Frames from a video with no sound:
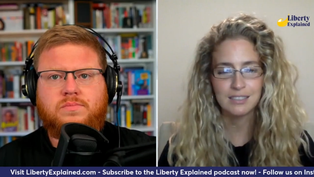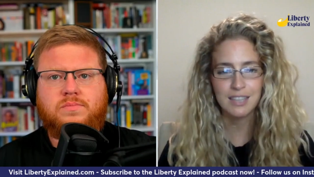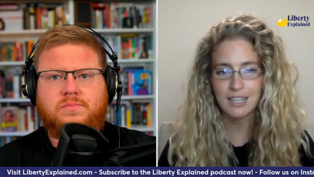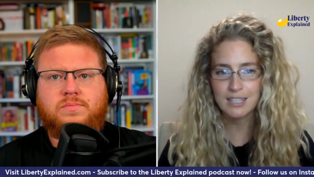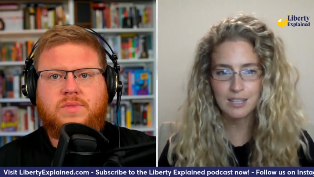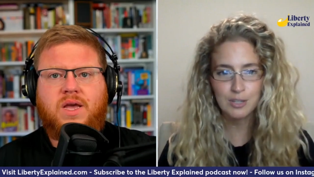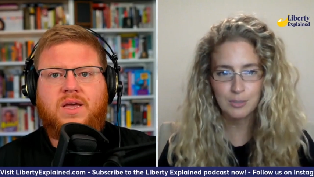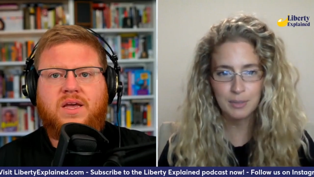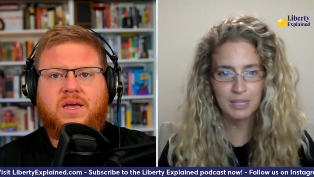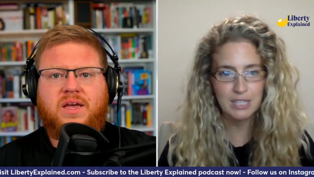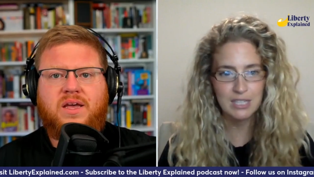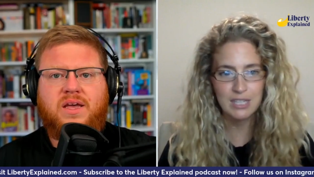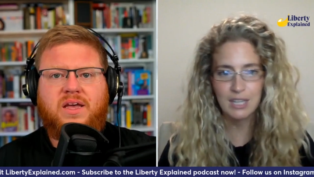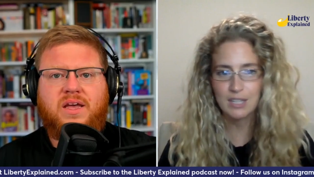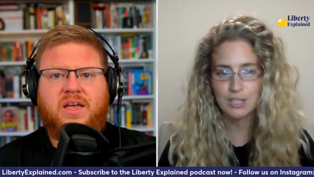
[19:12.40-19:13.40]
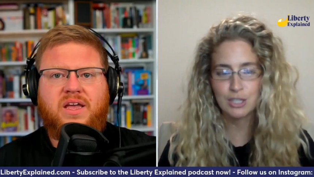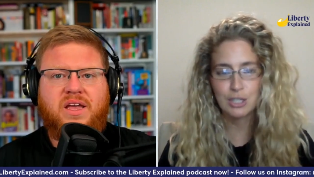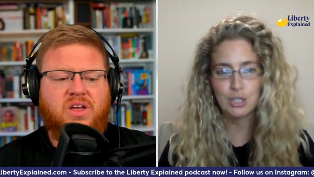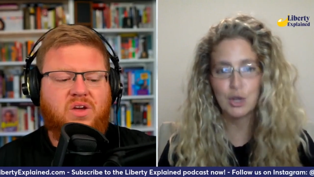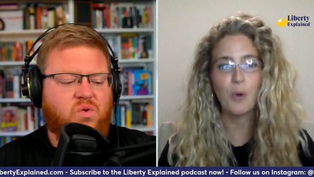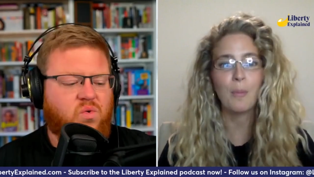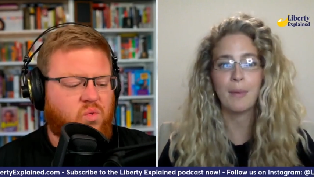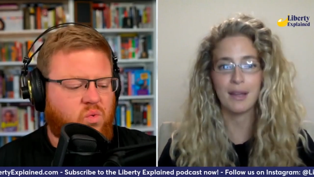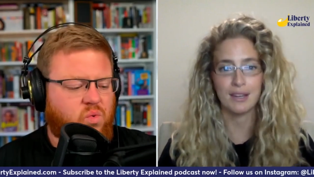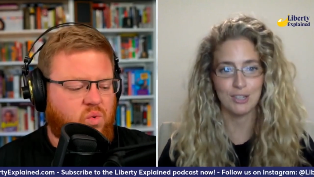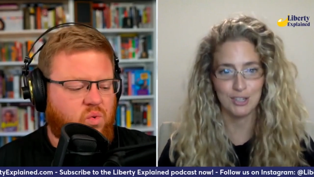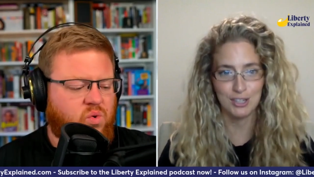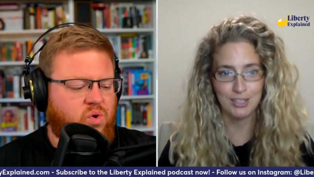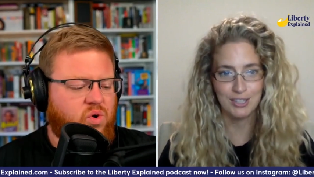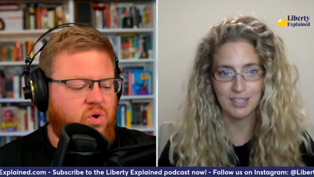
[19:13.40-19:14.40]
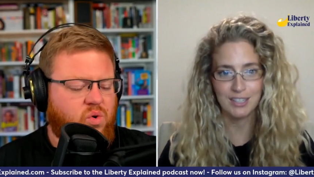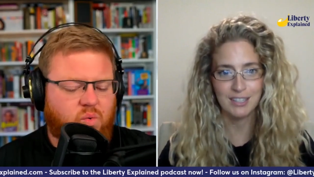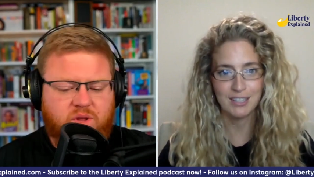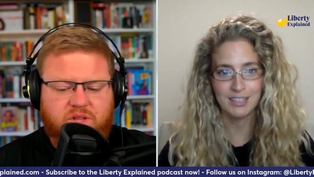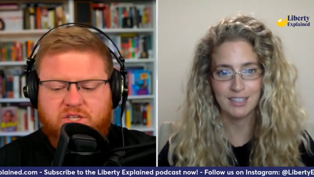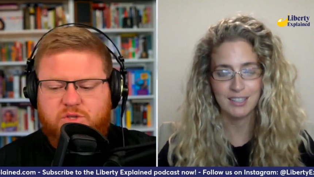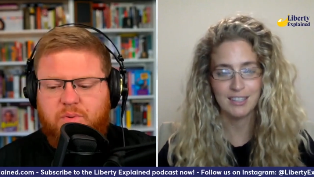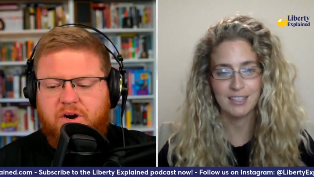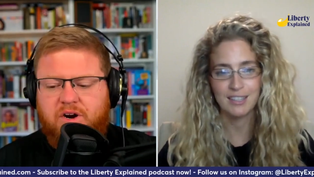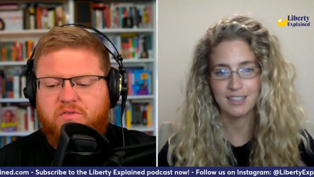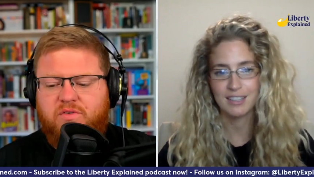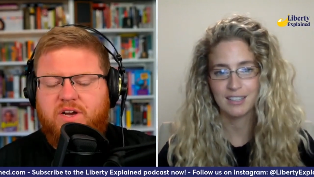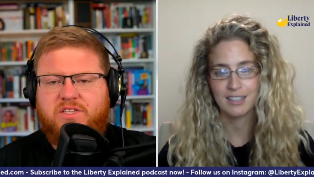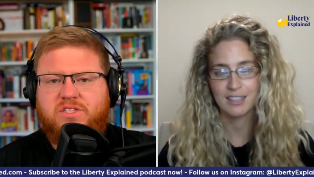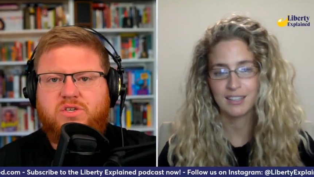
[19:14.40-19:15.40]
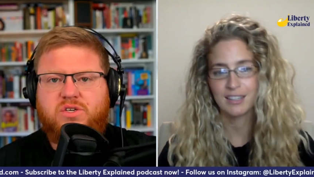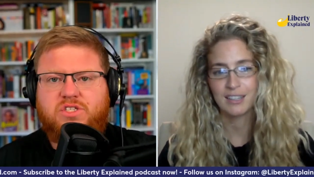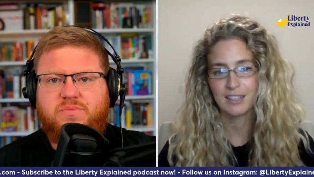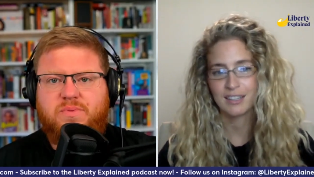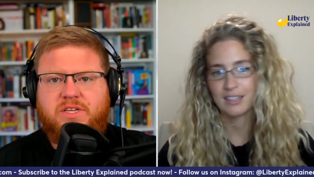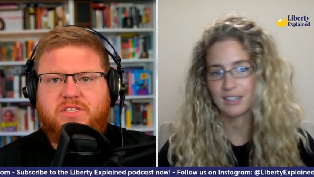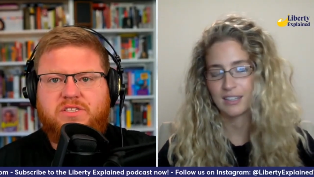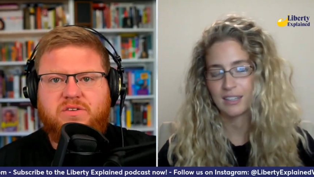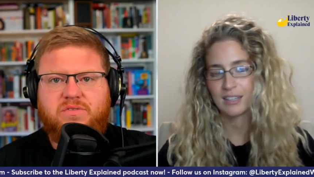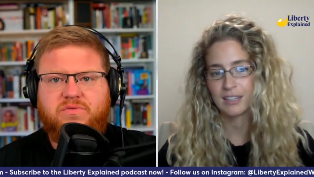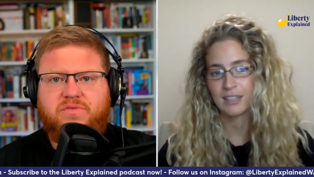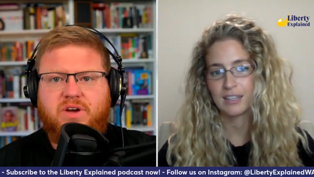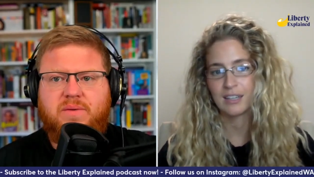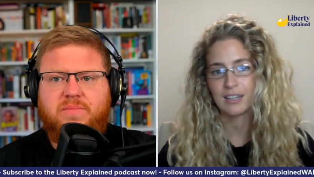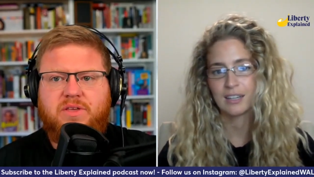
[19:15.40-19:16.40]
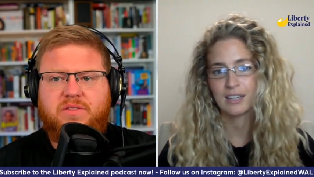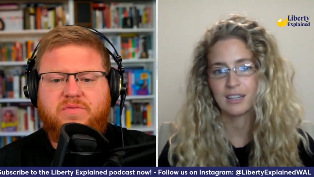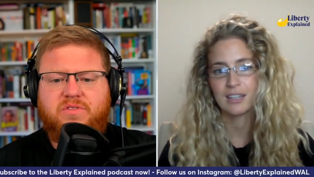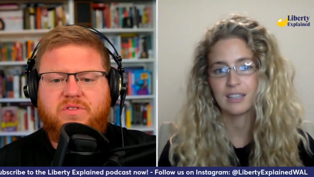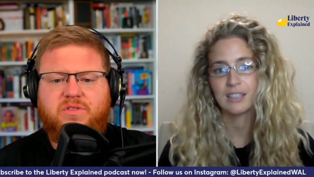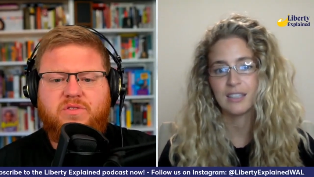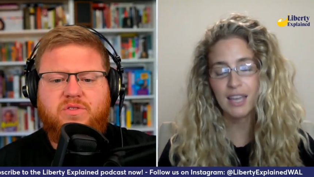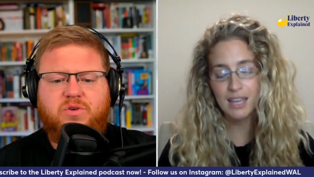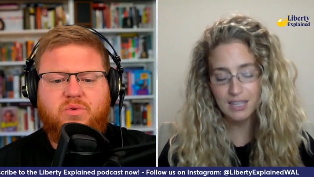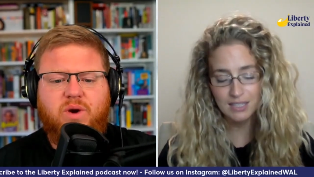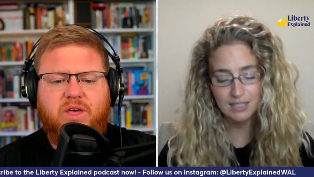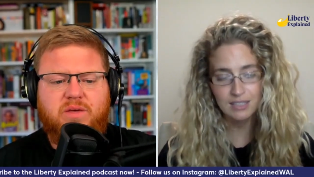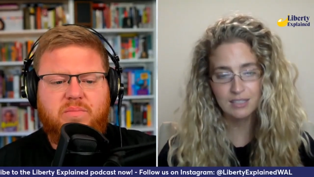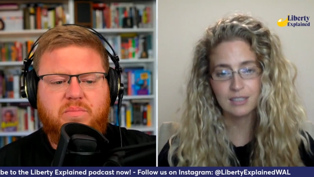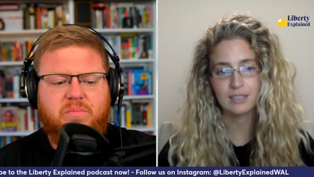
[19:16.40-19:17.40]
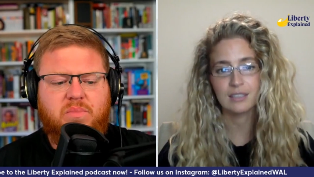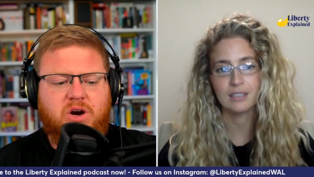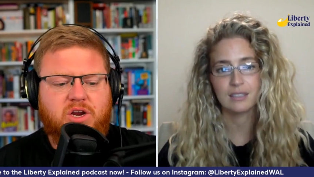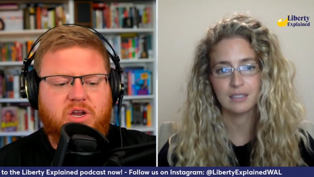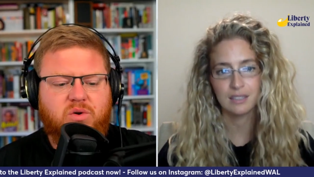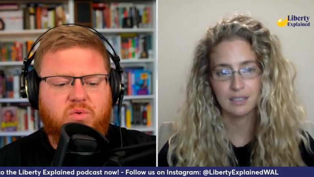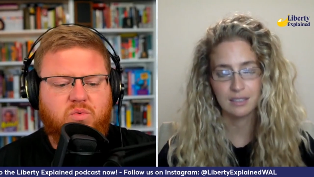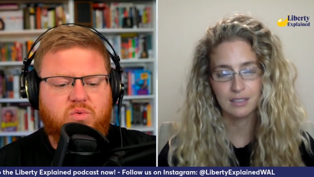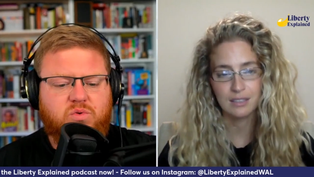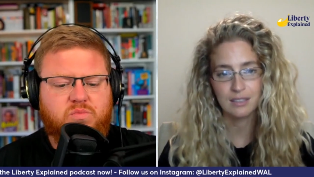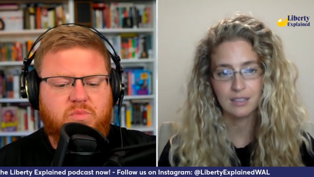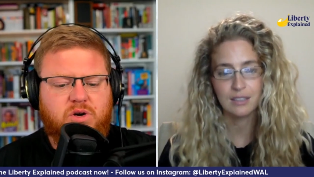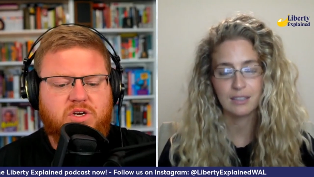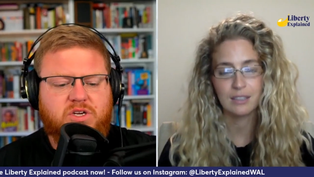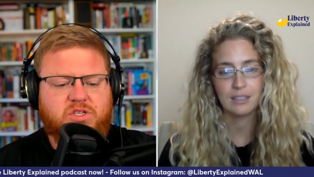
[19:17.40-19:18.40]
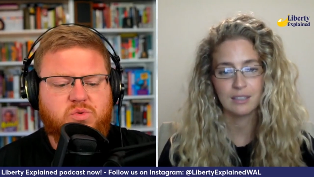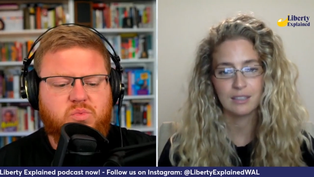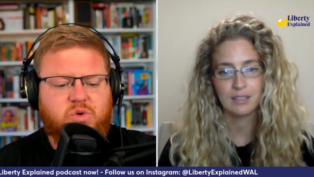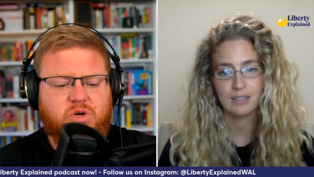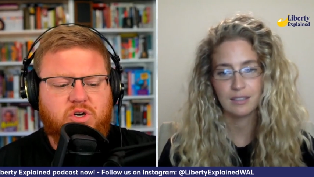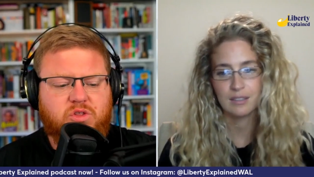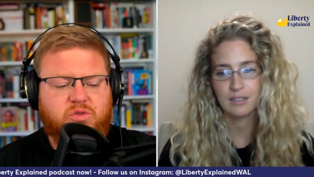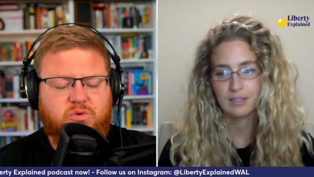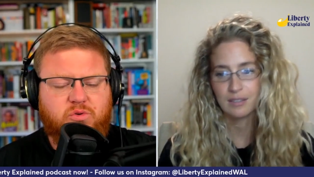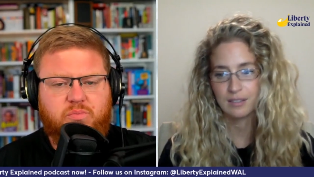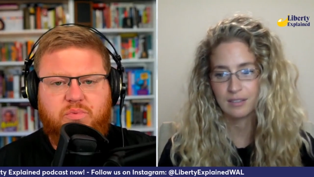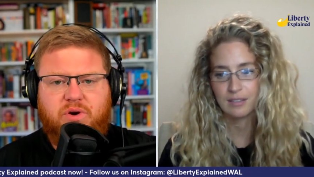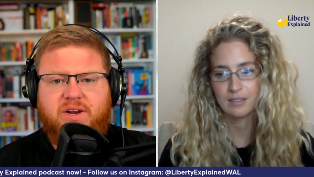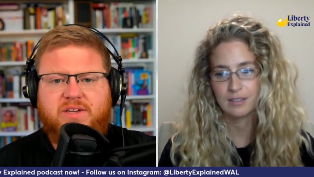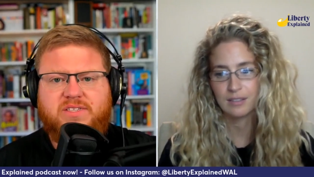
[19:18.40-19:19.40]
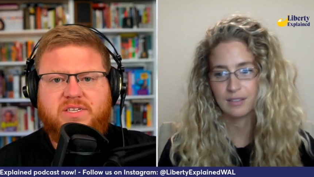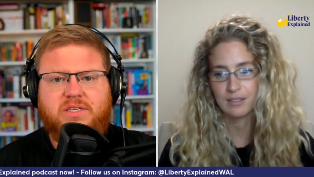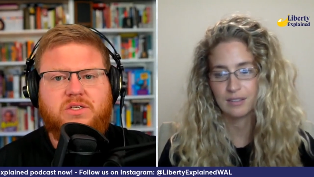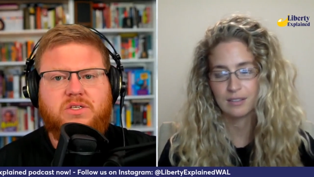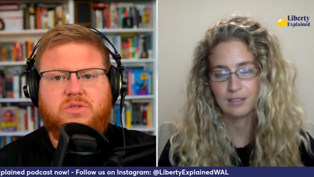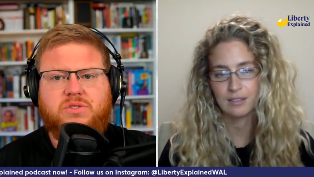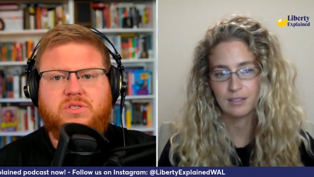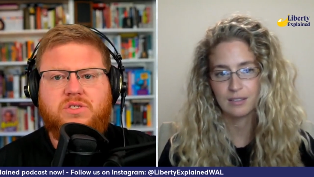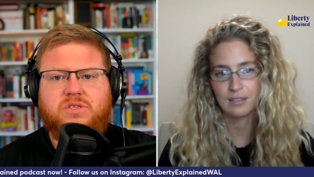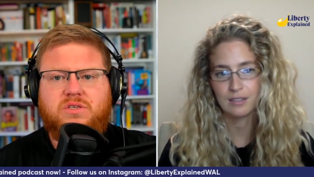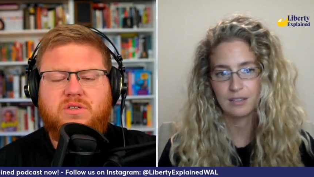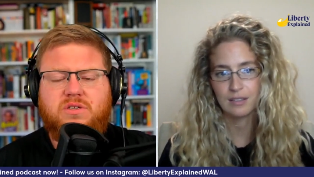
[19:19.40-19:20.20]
Speaker 1: gets under my skin so mm. much. Well, it's part
Speaker 2: of why it's so expensive. I mean, yes. the way that market markets work through price signals.